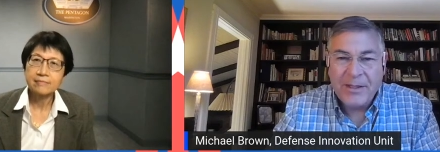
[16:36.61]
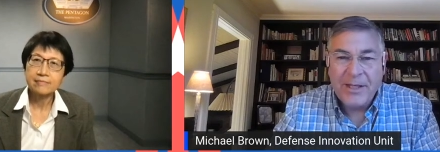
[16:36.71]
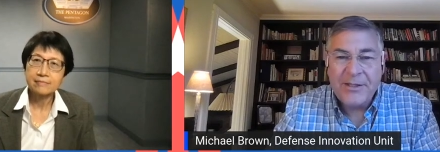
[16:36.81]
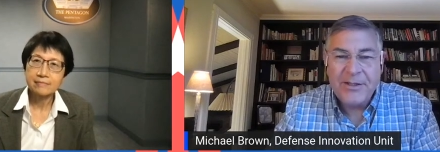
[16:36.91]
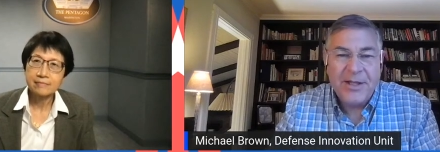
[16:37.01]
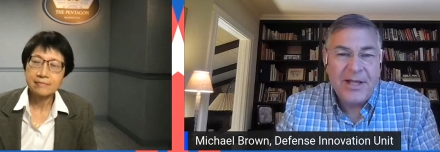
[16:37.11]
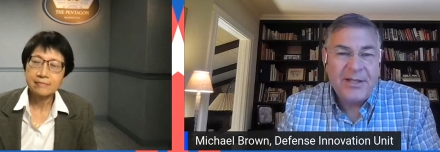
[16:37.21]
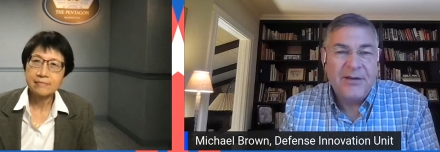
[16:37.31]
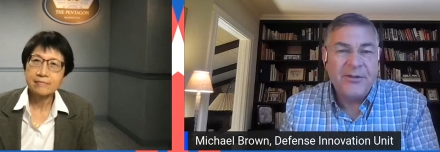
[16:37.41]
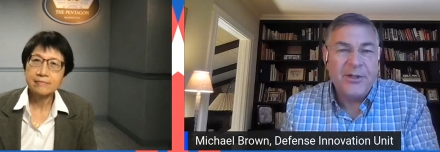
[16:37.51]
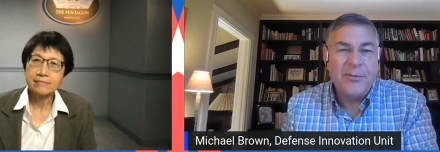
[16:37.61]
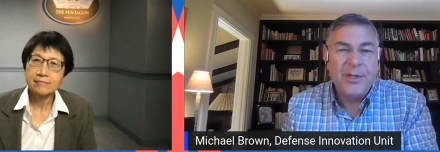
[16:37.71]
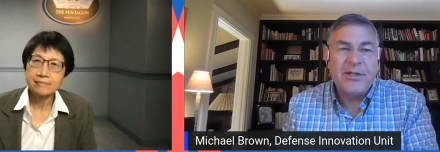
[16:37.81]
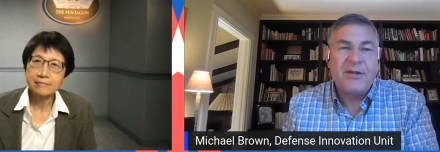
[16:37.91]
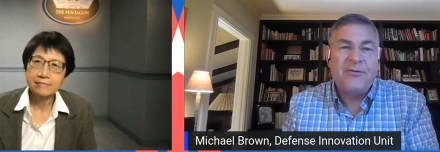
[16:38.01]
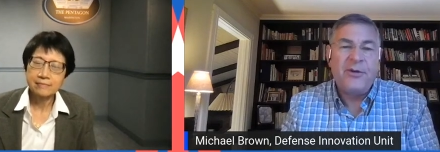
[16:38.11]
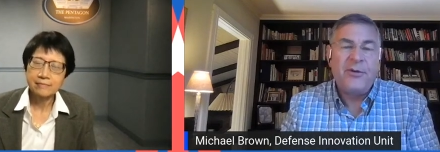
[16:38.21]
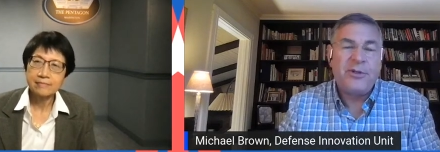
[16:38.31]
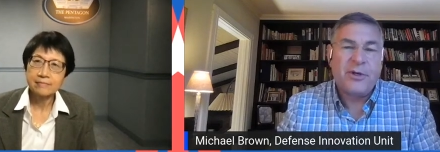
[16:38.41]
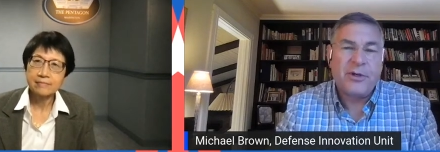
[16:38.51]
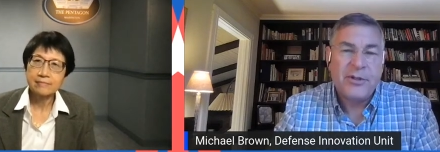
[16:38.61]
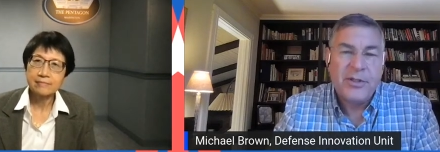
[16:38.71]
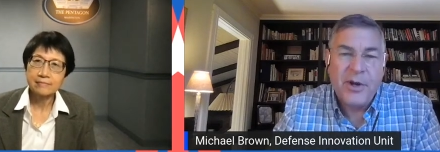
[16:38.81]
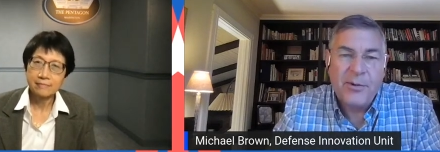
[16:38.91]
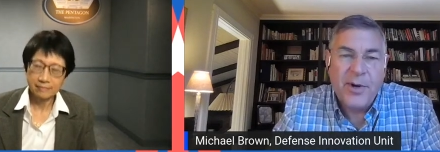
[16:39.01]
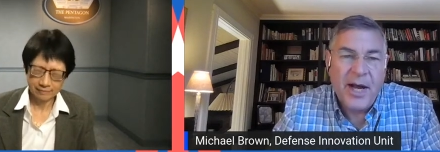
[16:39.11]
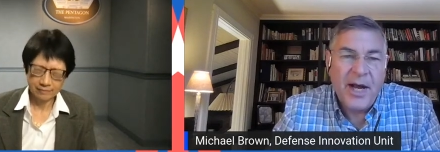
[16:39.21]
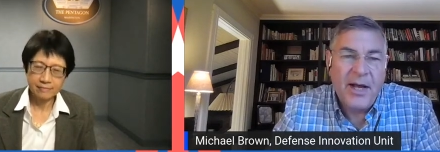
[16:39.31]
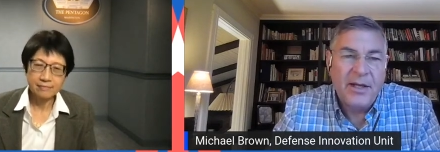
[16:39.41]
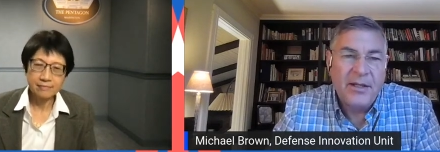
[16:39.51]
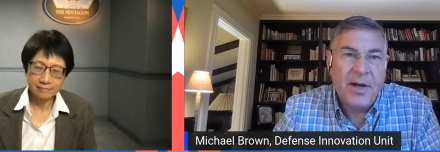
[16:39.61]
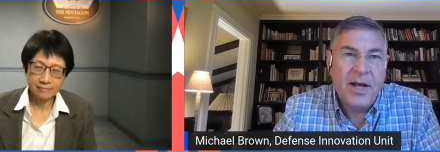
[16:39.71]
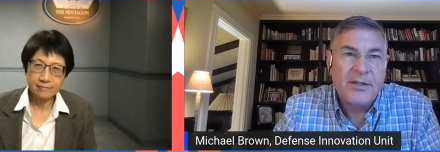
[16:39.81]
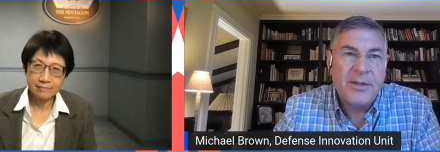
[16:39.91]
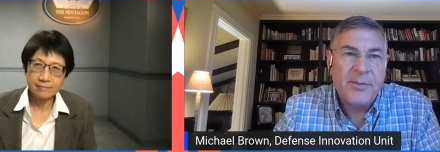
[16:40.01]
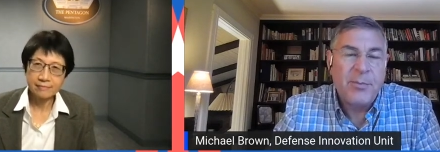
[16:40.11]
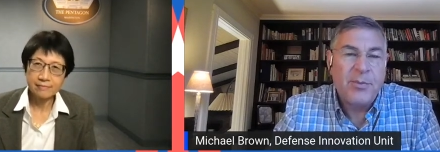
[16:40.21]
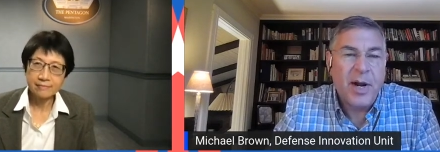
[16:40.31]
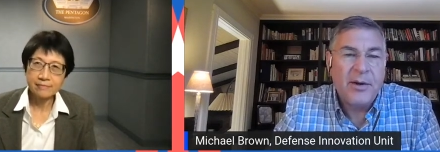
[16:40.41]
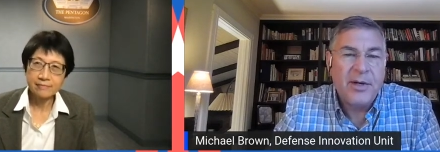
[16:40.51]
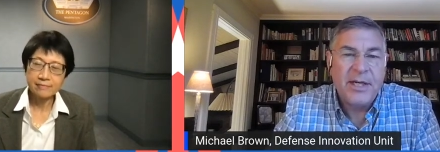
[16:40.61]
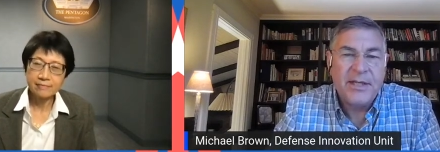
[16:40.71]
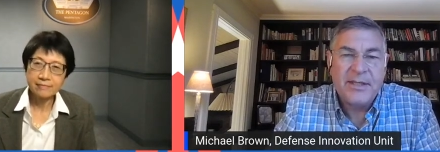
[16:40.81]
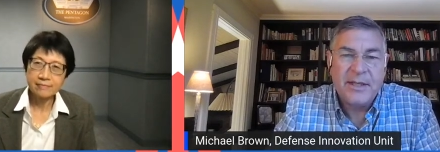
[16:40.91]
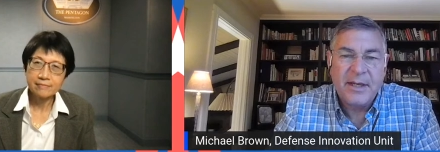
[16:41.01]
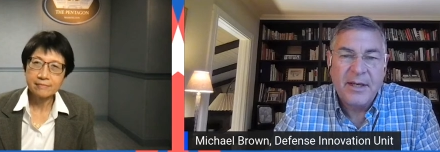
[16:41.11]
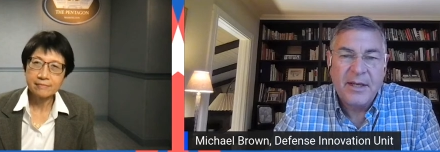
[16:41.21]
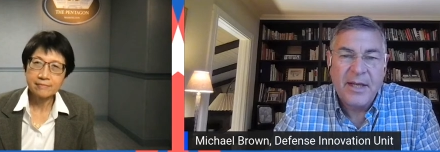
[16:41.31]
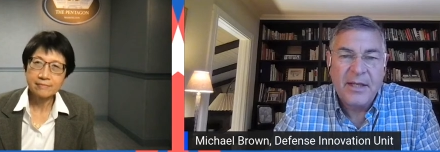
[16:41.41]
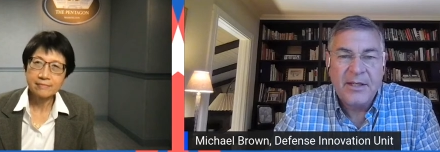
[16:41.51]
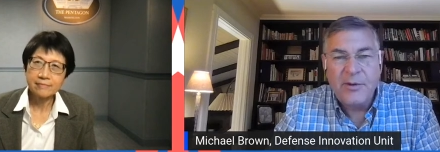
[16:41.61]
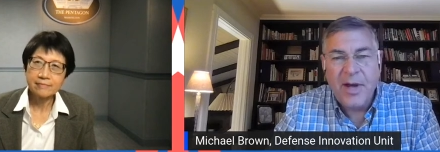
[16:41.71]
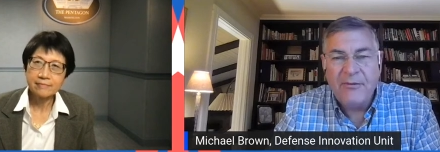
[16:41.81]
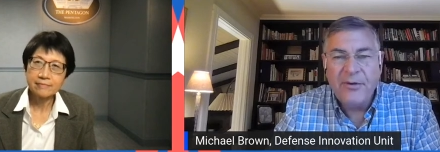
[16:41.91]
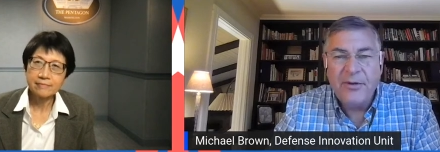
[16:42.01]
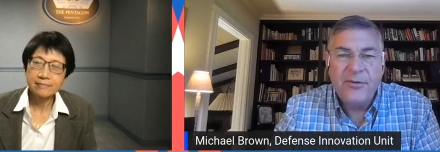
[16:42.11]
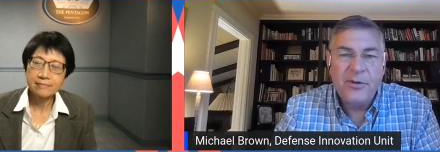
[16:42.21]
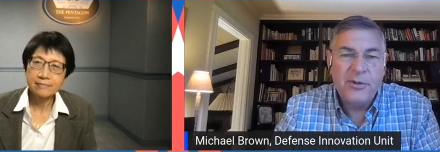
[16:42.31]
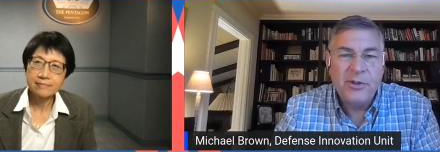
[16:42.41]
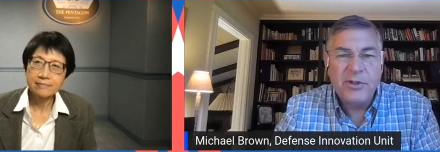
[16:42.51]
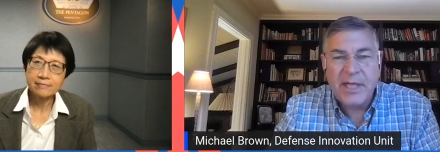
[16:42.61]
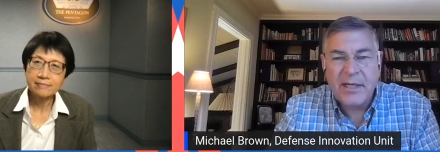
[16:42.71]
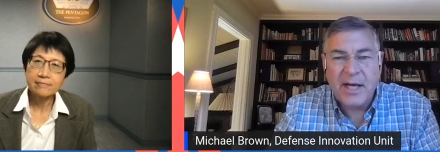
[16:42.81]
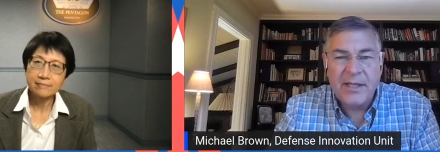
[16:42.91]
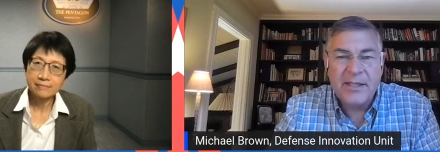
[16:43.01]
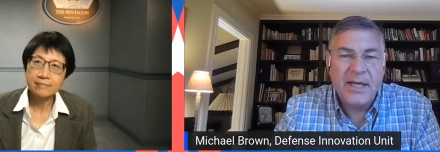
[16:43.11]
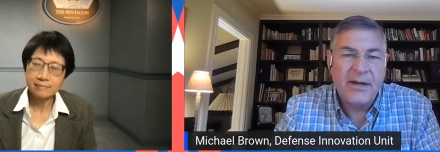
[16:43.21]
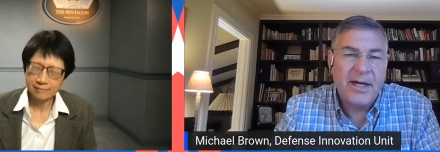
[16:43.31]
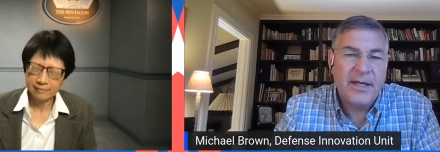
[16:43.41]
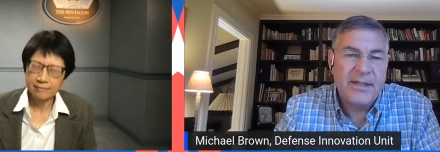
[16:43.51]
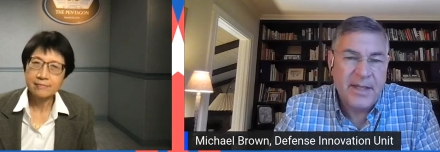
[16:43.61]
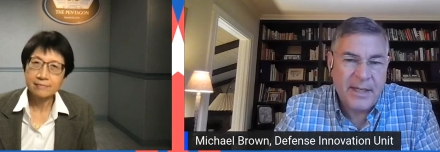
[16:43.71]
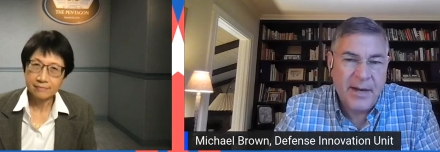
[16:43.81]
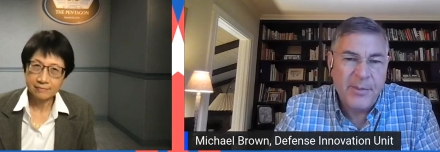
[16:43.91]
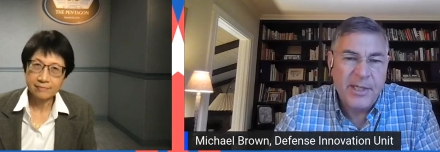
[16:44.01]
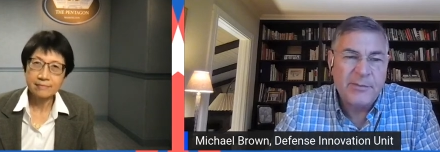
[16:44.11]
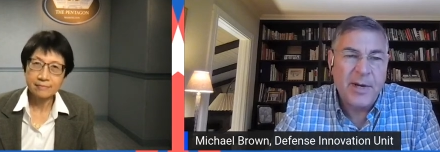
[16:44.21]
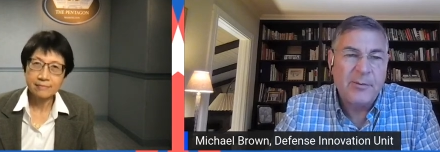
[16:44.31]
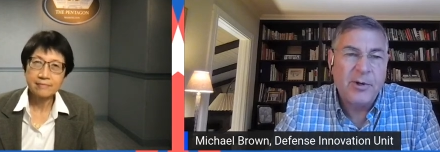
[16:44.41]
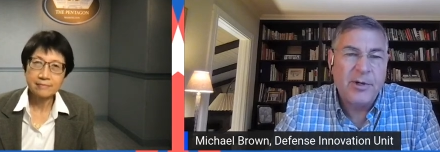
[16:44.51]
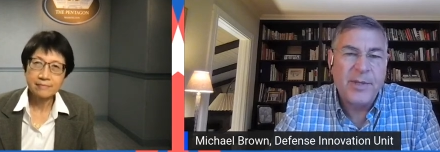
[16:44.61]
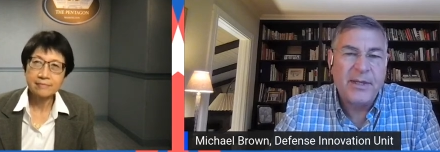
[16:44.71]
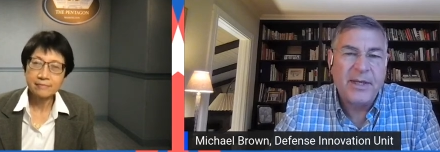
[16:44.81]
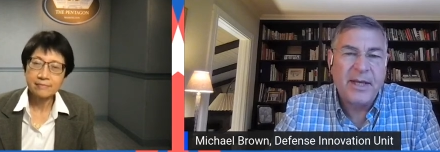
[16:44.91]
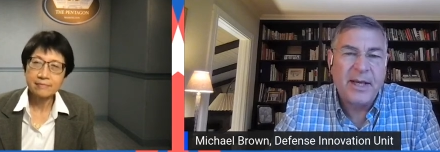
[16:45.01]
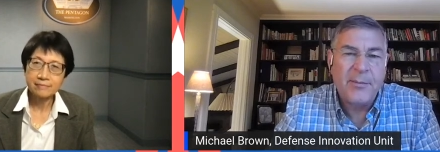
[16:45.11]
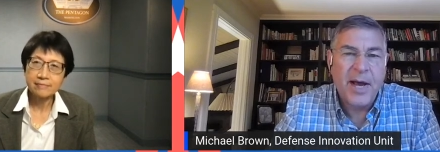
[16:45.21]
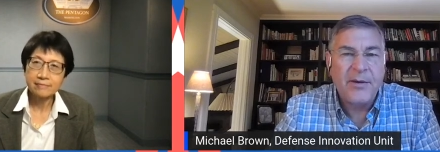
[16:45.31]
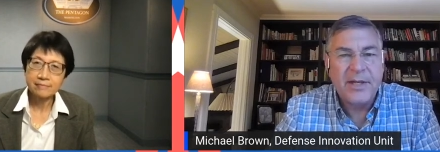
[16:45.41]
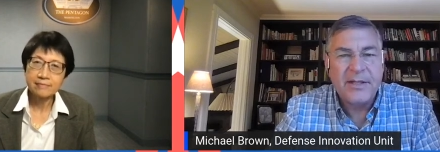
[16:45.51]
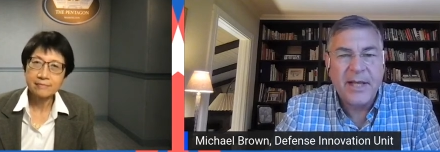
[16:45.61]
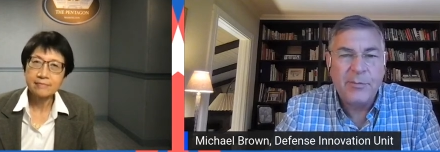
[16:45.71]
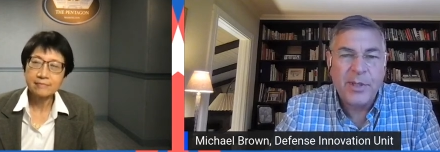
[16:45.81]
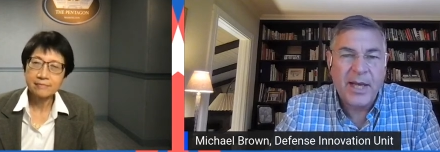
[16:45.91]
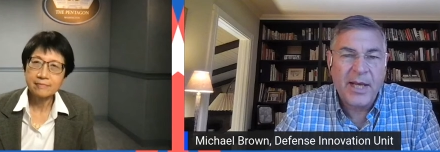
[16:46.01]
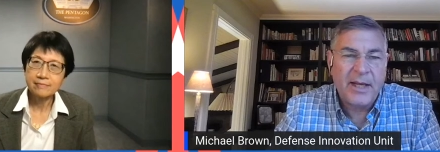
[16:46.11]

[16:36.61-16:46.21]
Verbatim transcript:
Speaker 1: Let's let's shift a little bit to the future. So uh, uh some of the priorities that you have for the future, technology areas that companies might want to be thinking about as they plan